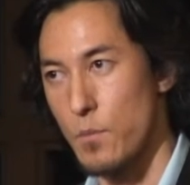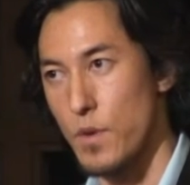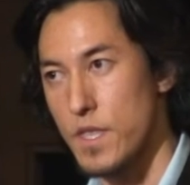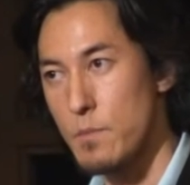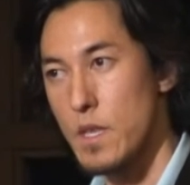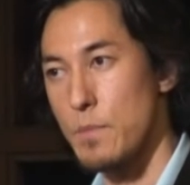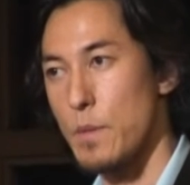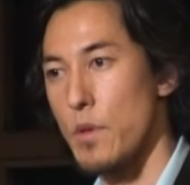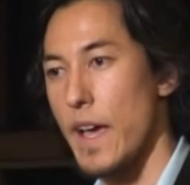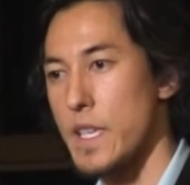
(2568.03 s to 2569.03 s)
But then many
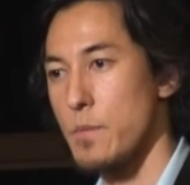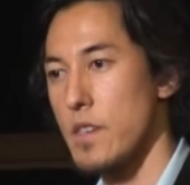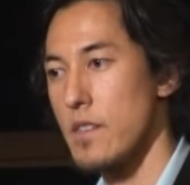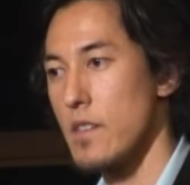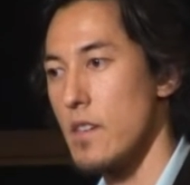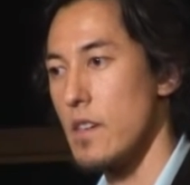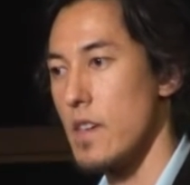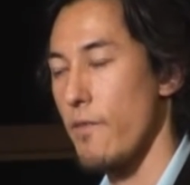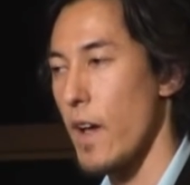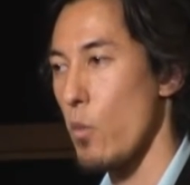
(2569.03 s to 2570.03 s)
people ask me,
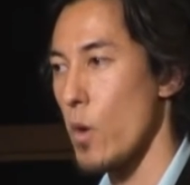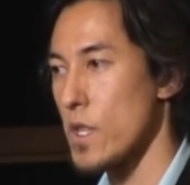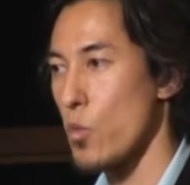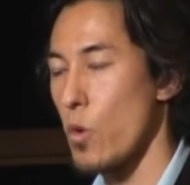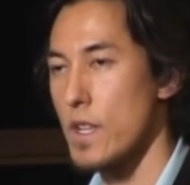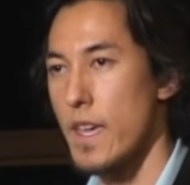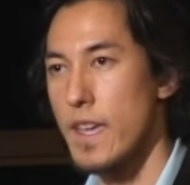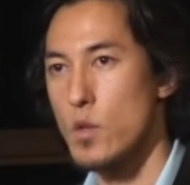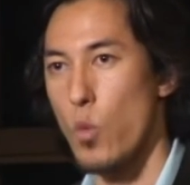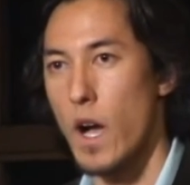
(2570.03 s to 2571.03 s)
if I wanted war to
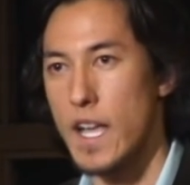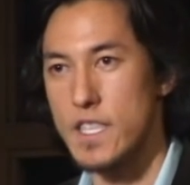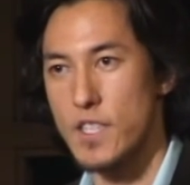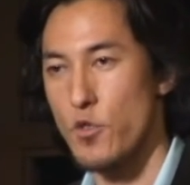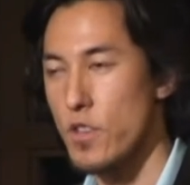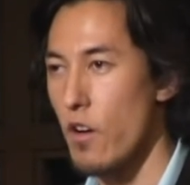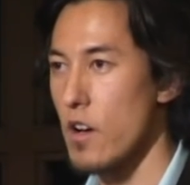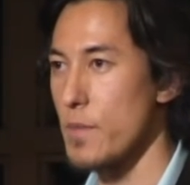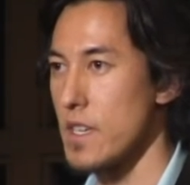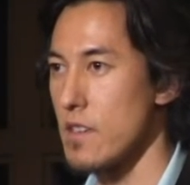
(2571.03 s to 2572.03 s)
end, why did I join the
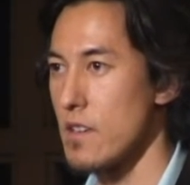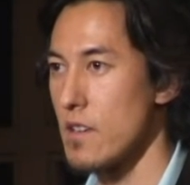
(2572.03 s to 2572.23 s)
army?